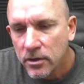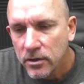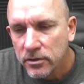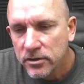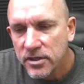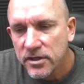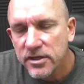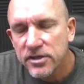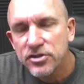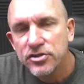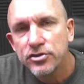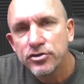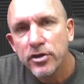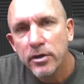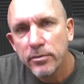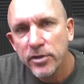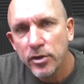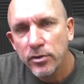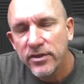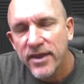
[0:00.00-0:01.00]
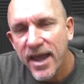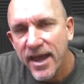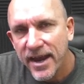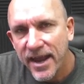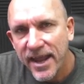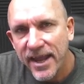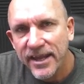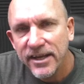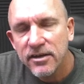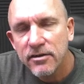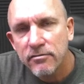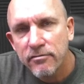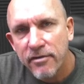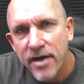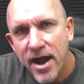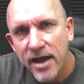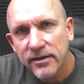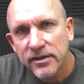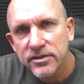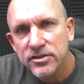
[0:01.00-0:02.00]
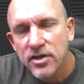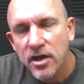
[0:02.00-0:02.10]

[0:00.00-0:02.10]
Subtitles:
distribute that hate and violence